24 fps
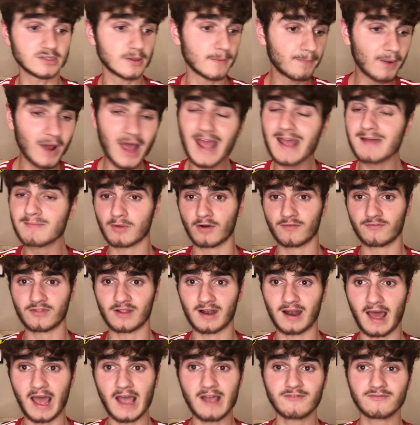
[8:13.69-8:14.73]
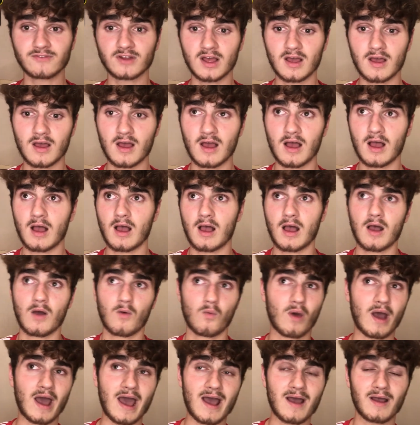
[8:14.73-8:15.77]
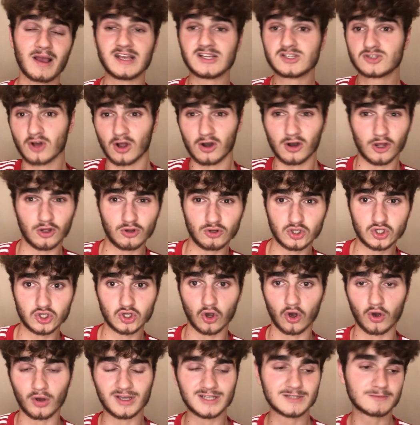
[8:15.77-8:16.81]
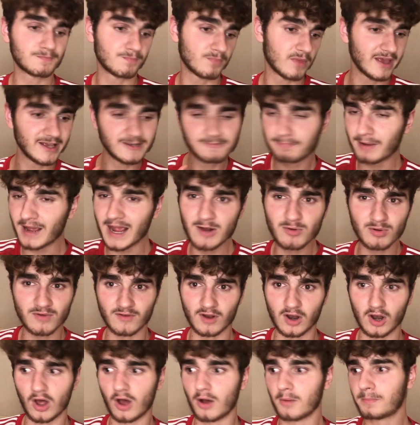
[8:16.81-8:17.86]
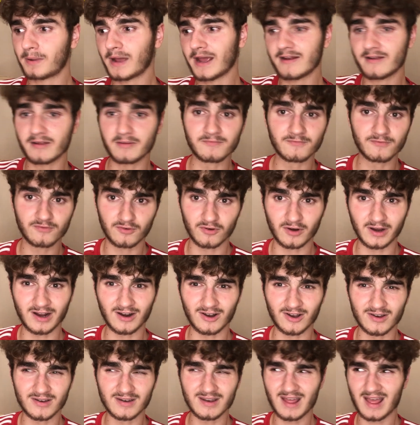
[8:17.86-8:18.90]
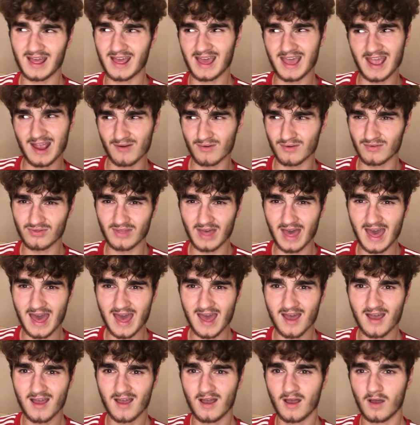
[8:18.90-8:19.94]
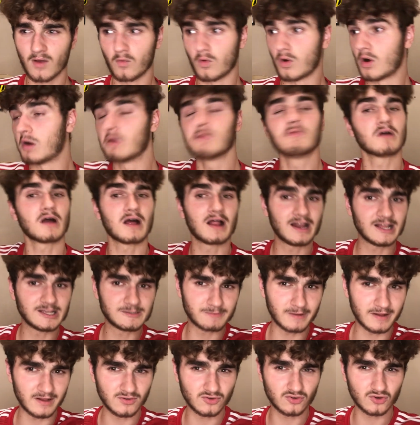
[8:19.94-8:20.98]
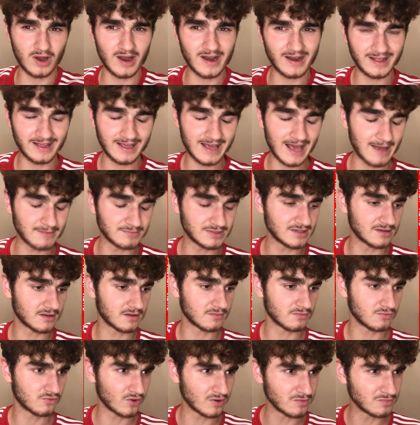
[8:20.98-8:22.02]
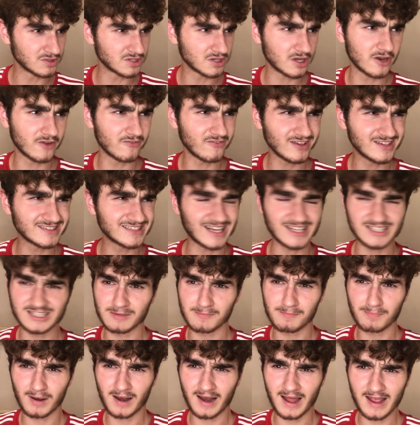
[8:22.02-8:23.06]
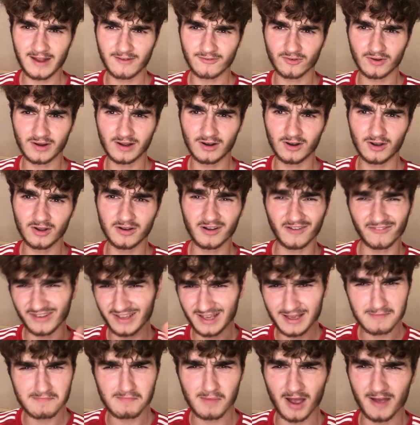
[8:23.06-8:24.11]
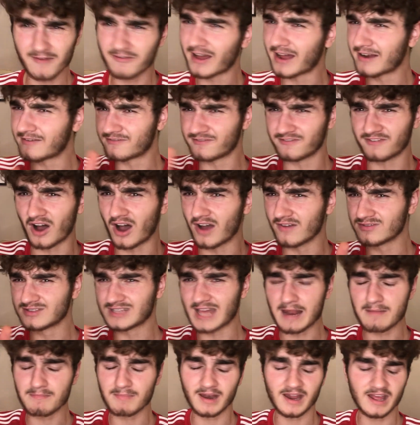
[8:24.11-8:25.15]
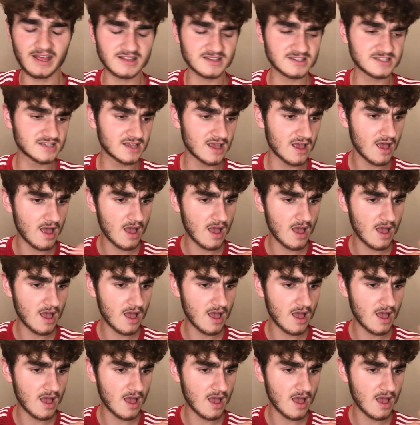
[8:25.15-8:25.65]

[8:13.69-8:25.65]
So play him off the left, where he's got Luke Shaw. He's played with a lot, played him for England here and there. Well, at least been in training camps. Greenwood, I don't think he's actually played for England. I think he might have had 5 or 10 minutes.